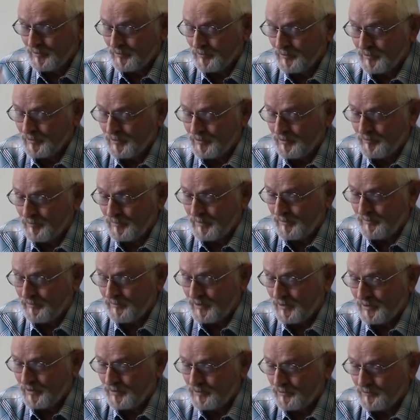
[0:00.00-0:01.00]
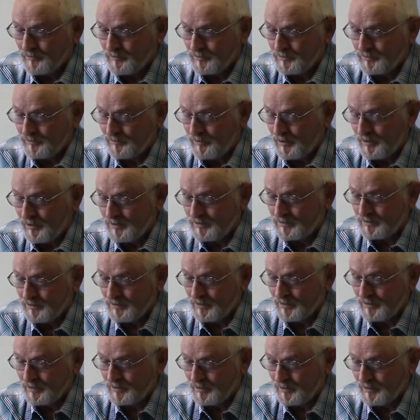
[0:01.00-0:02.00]
Well, my father was raised
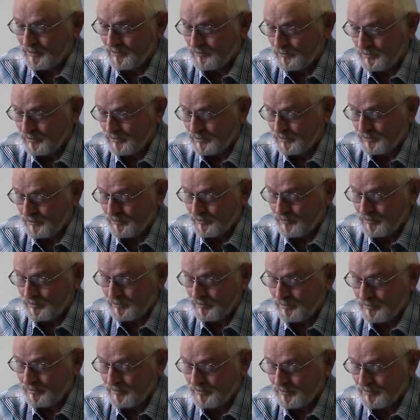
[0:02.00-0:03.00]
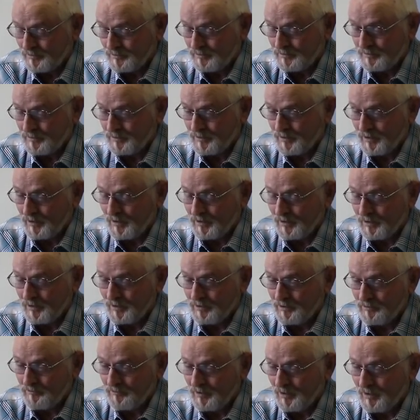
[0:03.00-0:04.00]
in a country store, and
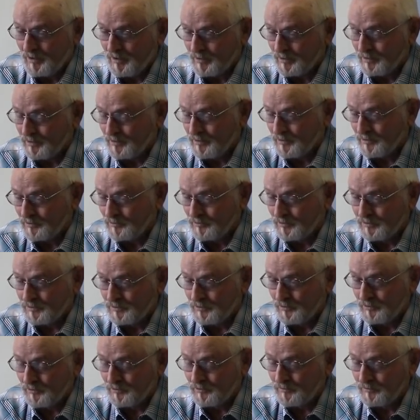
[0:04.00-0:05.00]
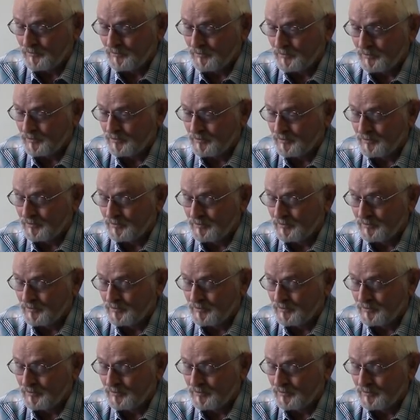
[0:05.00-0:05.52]
he ran a country store for